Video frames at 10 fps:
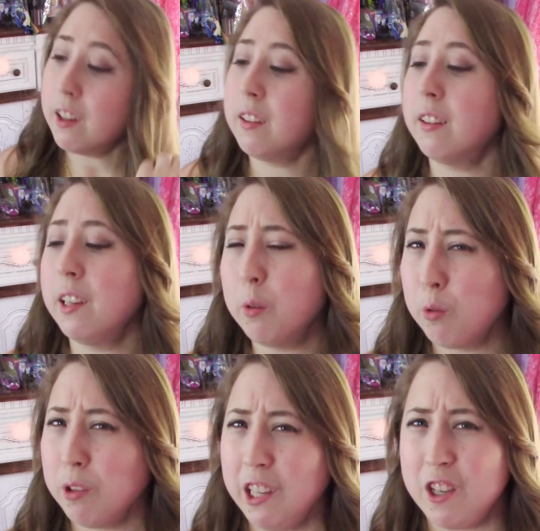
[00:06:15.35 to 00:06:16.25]
Just like it was
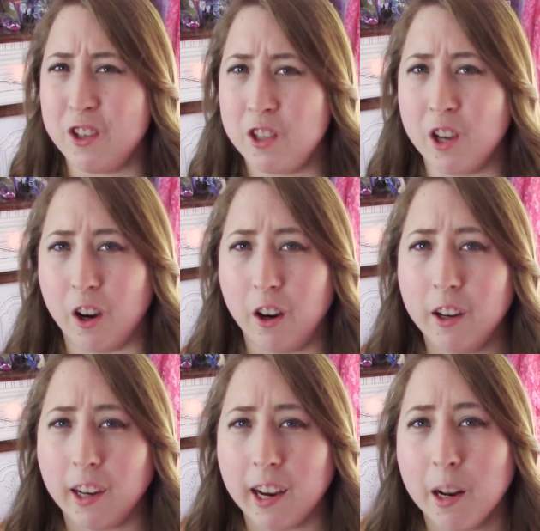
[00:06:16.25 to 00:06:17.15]
really
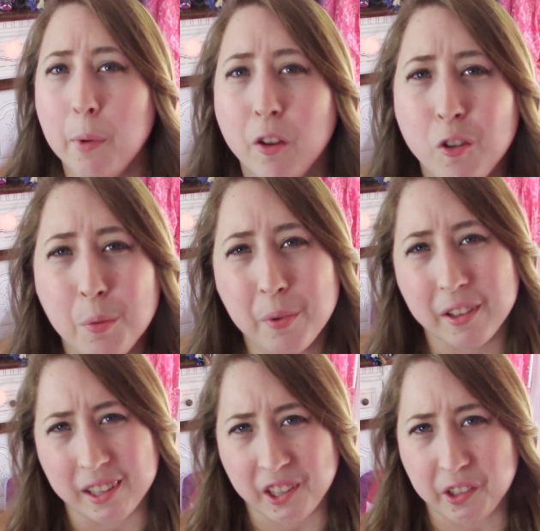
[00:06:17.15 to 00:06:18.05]
dark, and I'm not super
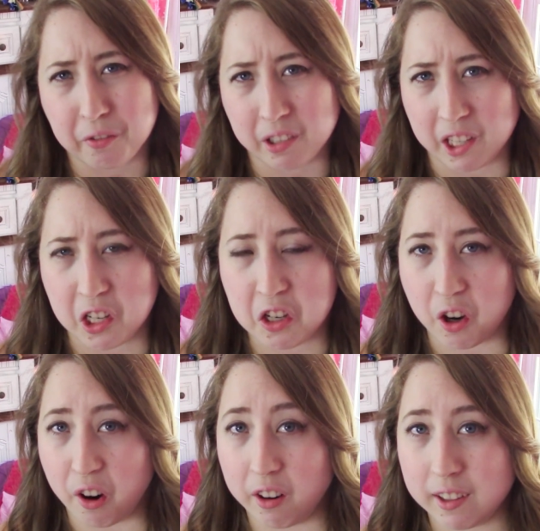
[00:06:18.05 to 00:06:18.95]
into really
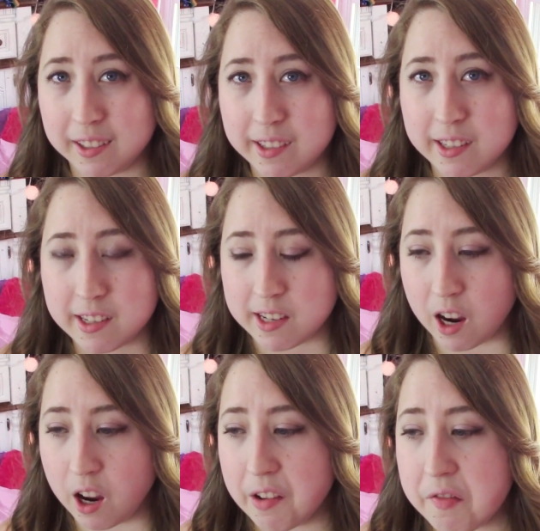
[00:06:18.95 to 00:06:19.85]
dark
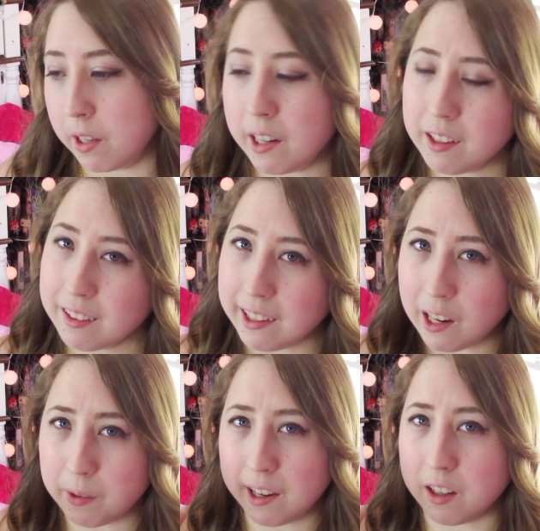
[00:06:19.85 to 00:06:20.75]
stuff. I didn't like
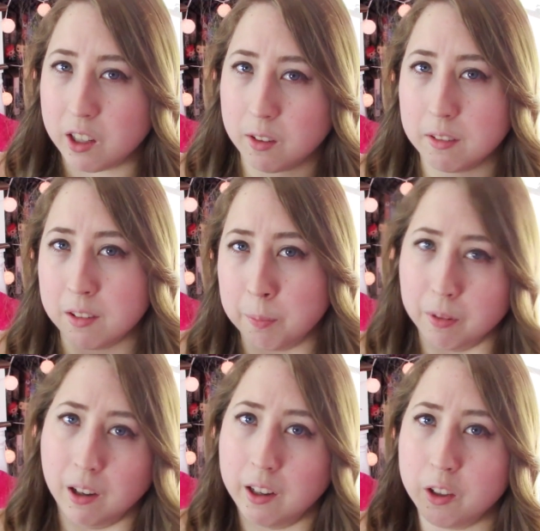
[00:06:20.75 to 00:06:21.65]
how he had to use
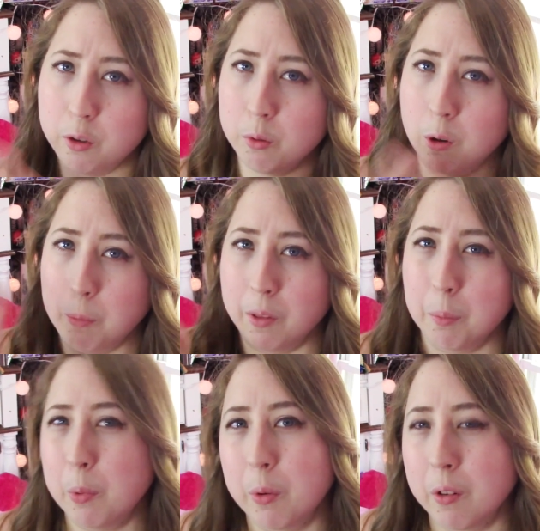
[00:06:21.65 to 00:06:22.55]
blood to open the
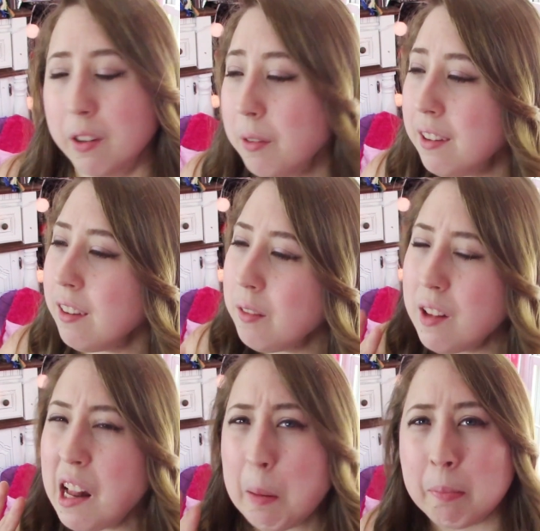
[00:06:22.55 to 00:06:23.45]
portals. It was just a
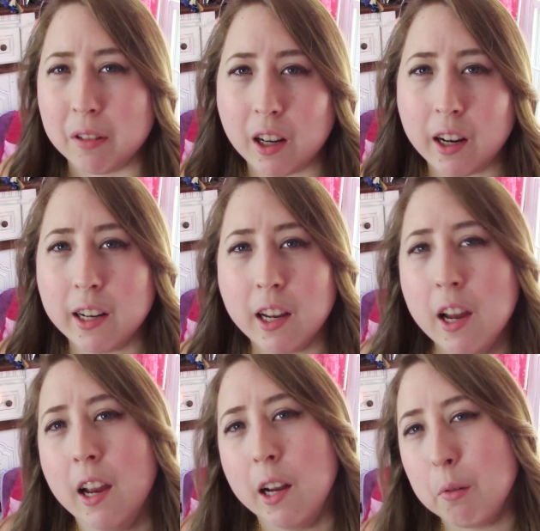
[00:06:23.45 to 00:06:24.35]
lot of blood, and
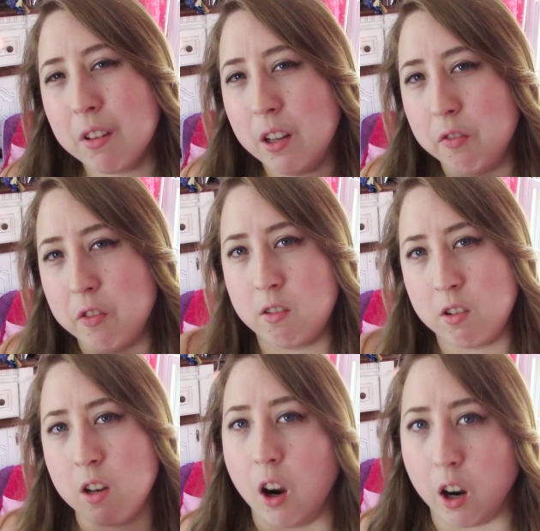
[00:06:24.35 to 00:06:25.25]
there was a lot of
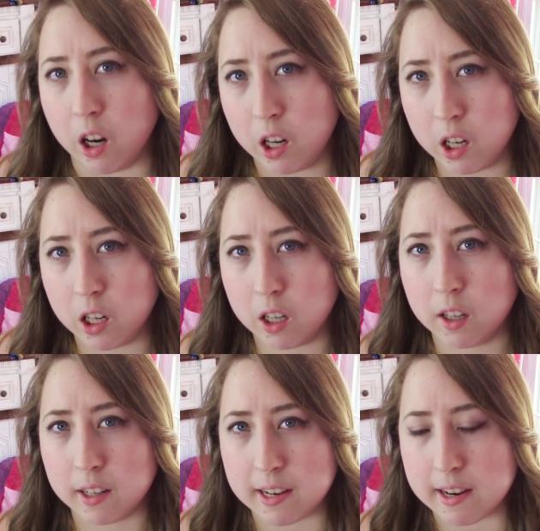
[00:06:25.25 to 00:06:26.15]

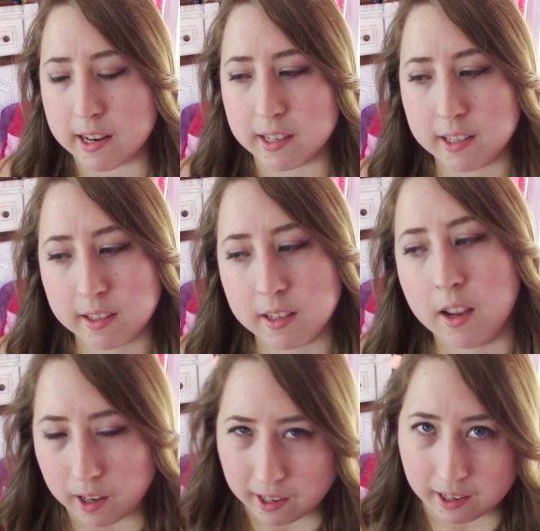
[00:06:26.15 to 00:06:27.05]
darkness
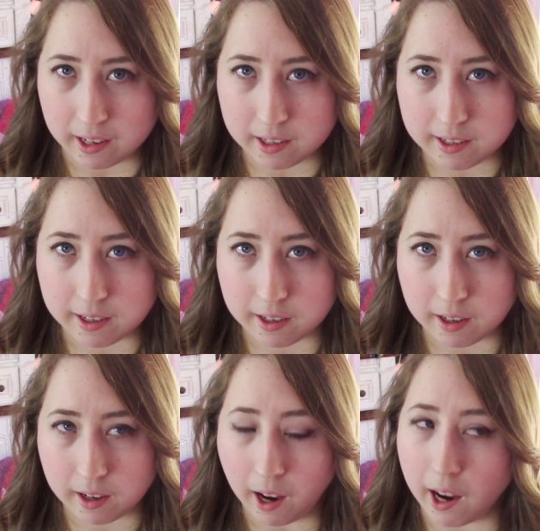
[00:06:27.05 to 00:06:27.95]
in it.
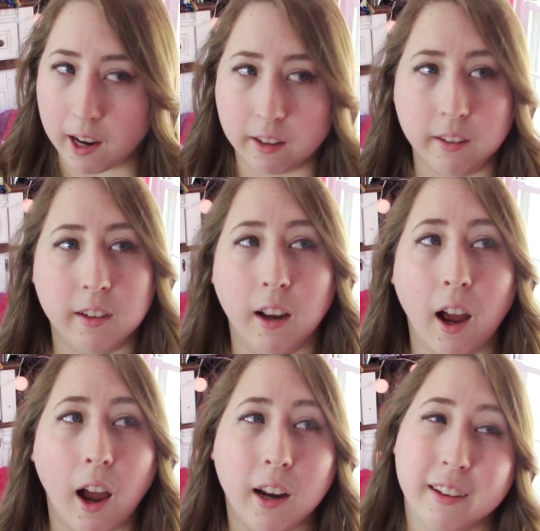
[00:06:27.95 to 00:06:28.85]
And
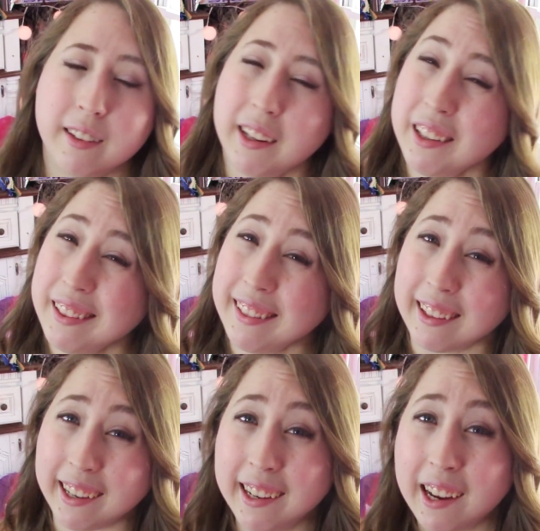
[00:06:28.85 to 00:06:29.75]
I didn't
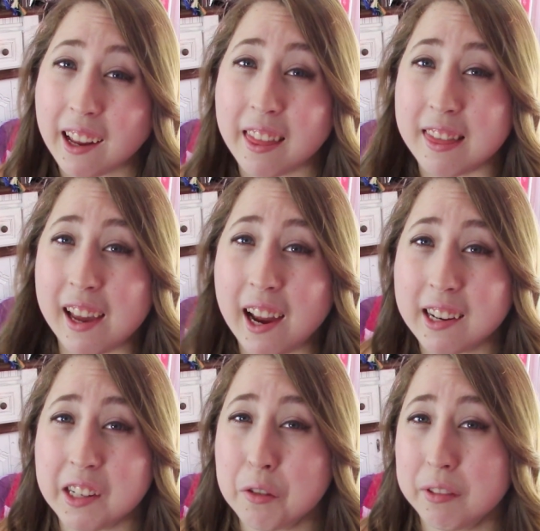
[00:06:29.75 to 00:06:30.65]
like that.
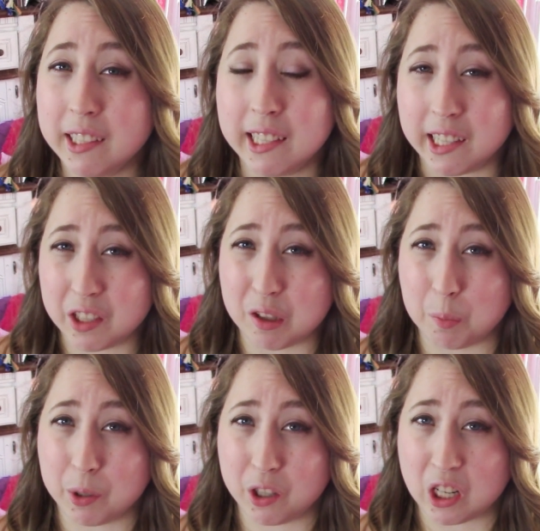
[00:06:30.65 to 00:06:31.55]
I don't really like
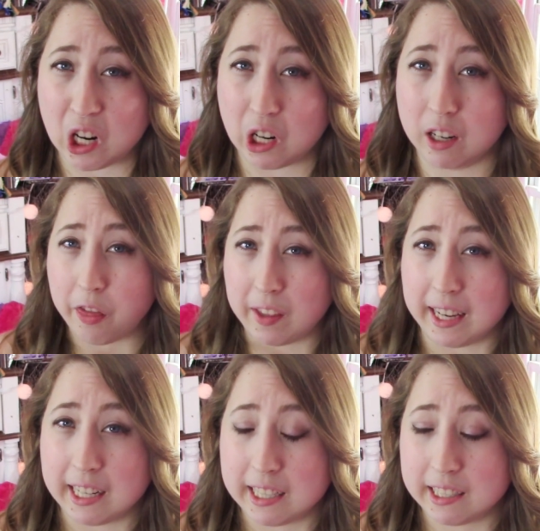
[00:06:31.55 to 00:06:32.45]
super dark
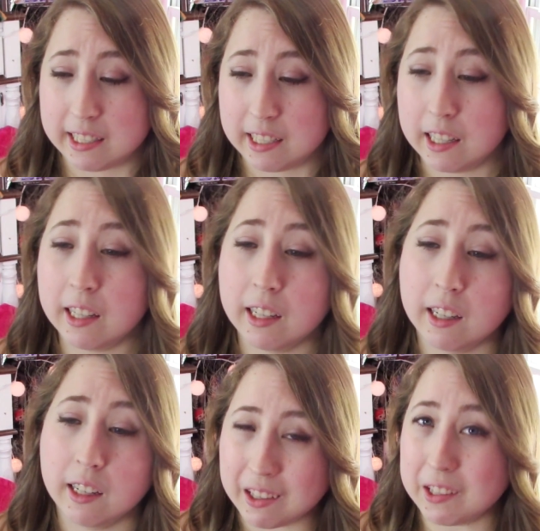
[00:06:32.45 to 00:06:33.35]
things.
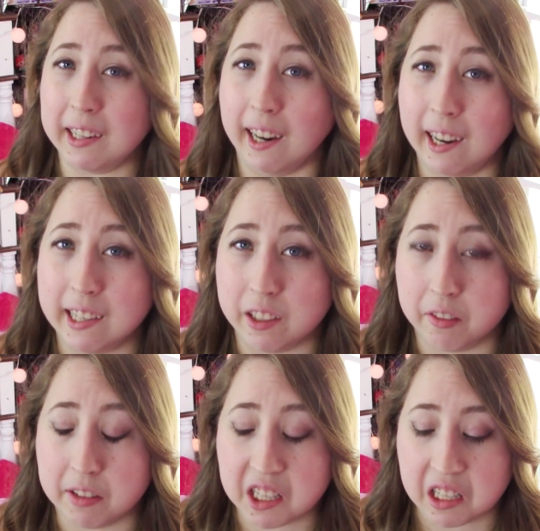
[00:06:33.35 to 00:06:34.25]
So yeah, I didn't
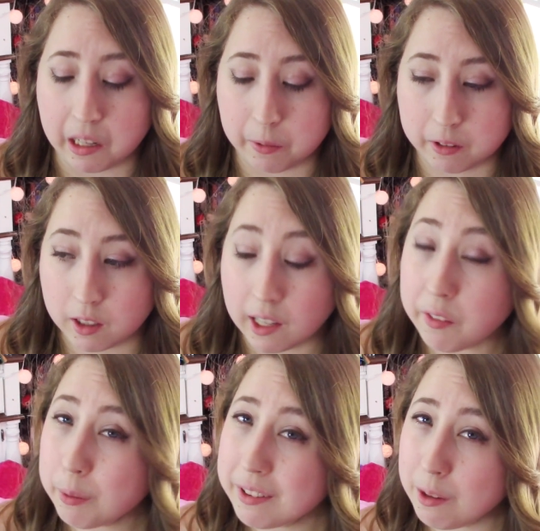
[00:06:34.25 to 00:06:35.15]
finish that one. But
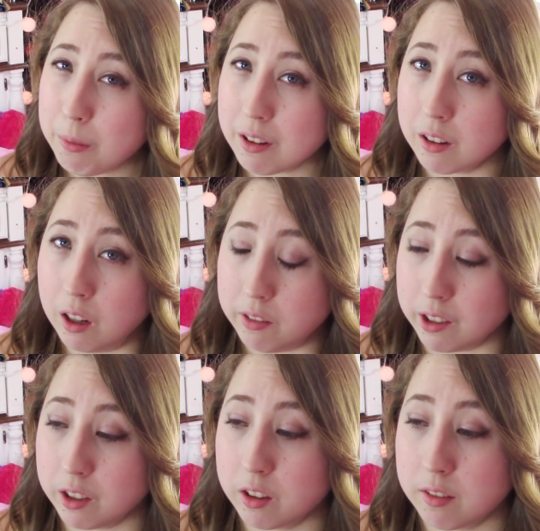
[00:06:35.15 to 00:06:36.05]
everyone seems to love
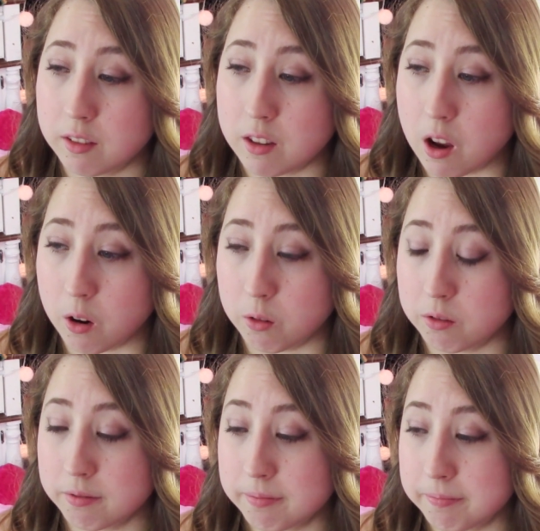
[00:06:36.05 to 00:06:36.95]
it, so
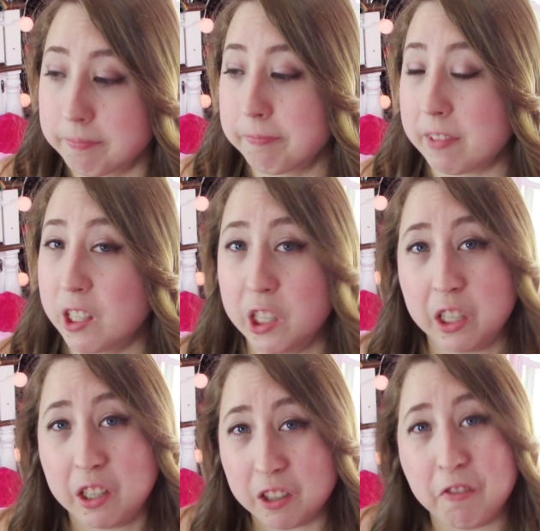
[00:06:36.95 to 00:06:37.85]

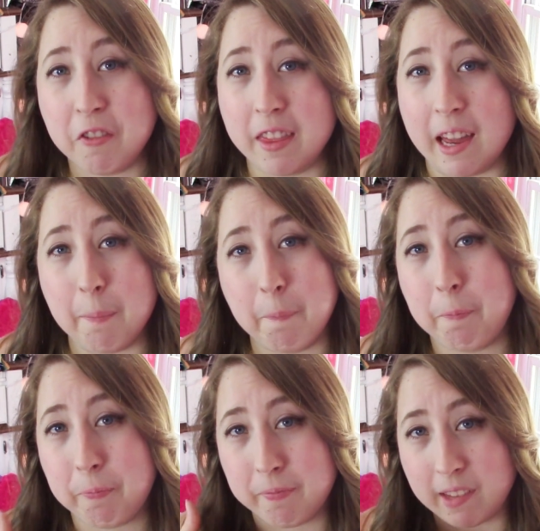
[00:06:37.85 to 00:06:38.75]
good for them.
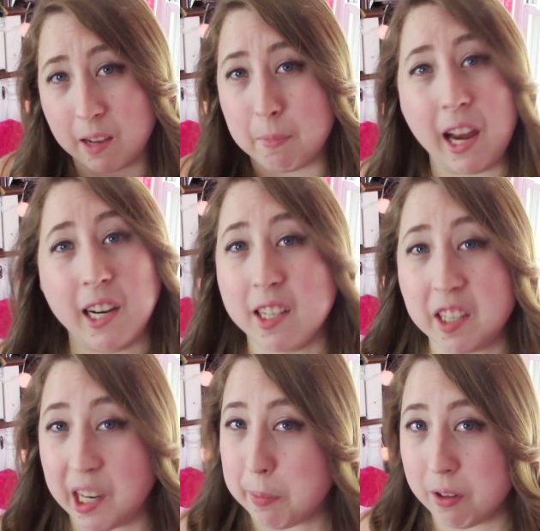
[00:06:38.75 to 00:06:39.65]
I'm not gonna
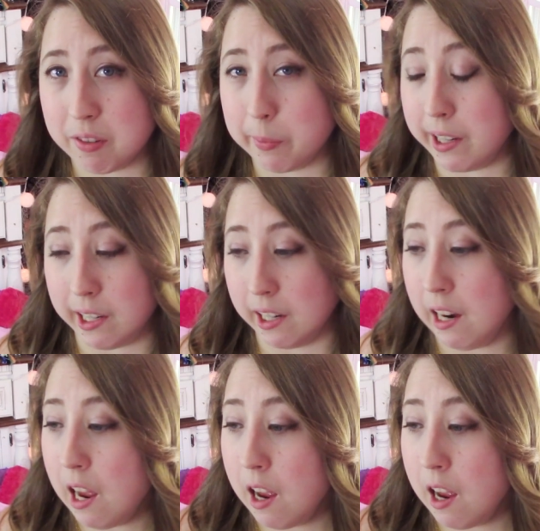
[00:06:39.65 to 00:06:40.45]
stop you from reading it.